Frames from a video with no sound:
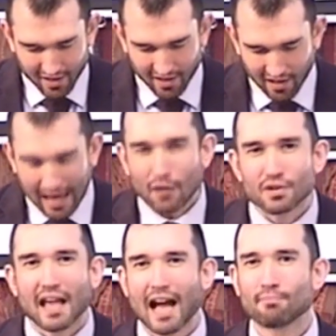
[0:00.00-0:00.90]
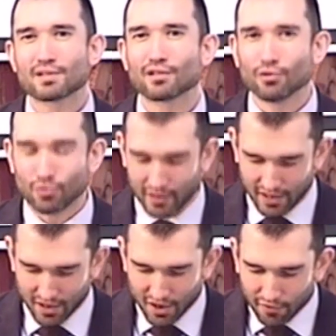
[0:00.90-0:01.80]
I was
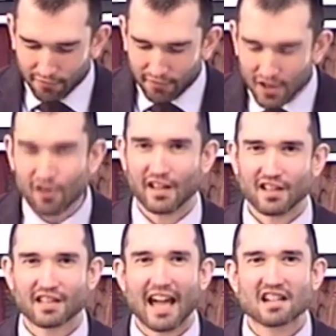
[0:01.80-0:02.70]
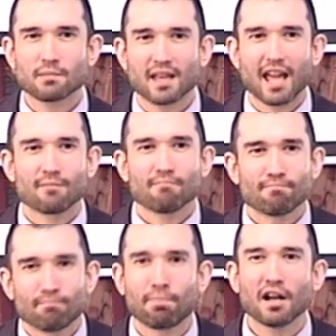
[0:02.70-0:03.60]
absolutely furious. I actually began
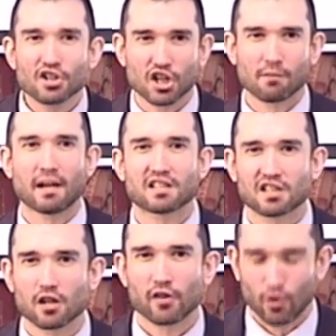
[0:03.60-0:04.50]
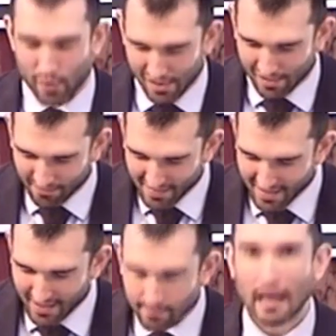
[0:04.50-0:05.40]
punching my steering wheel.
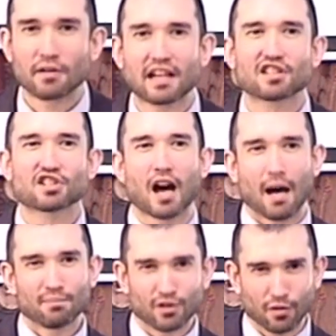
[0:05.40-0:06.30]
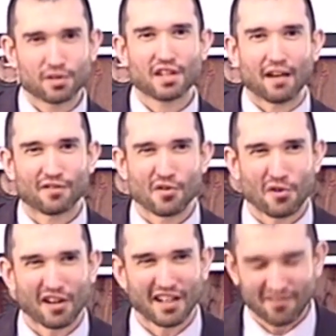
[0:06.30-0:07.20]
I was at a stop, so it was safe, don't
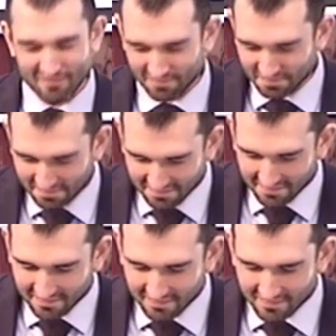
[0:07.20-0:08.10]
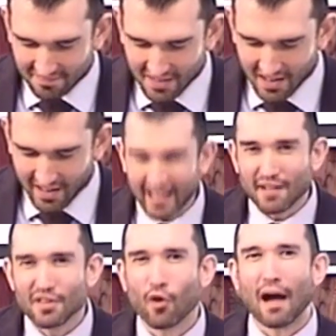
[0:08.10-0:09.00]
worry. And
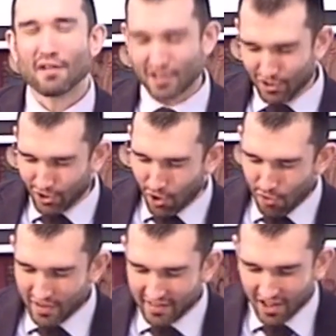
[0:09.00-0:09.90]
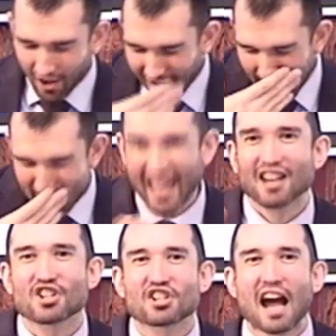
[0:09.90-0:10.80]
though I was alone in the car, I began
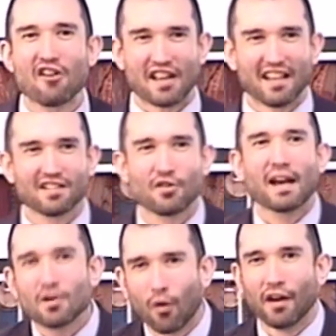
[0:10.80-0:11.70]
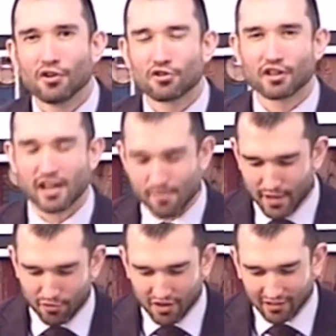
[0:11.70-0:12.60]
shouting to anyone who could hear me
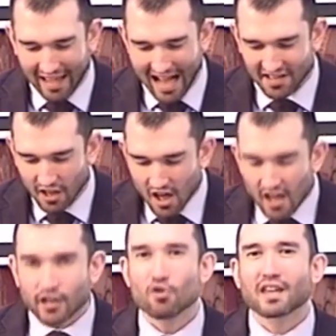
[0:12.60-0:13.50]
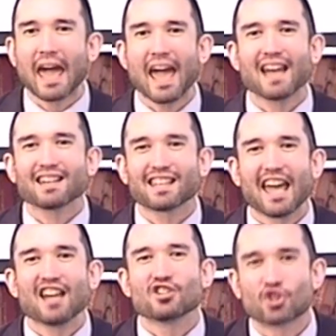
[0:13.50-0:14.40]
through the glass, "You can't
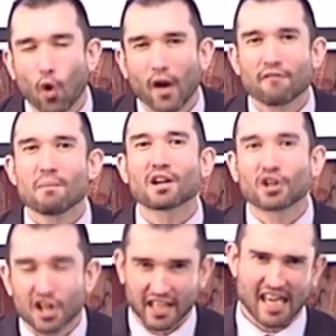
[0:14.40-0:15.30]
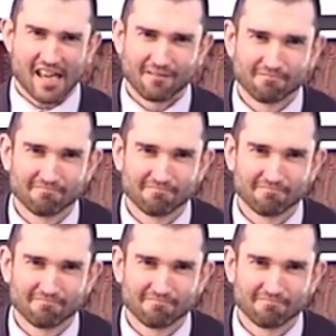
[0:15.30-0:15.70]
get joy from a cookie!"